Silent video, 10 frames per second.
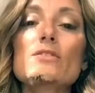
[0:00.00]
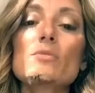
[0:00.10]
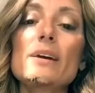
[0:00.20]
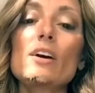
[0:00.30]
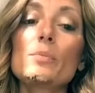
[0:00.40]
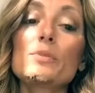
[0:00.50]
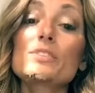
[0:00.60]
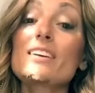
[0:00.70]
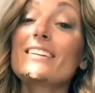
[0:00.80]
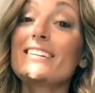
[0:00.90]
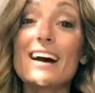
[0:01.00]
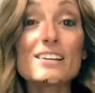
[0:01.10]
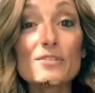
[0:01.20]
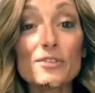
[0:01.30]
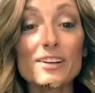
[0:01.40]
for my helpers not
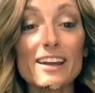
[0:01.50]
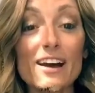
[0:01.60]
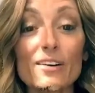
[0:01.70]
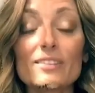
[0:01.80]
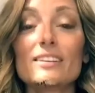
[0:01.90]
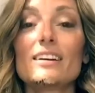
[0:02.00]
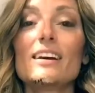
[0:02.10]
to freak out.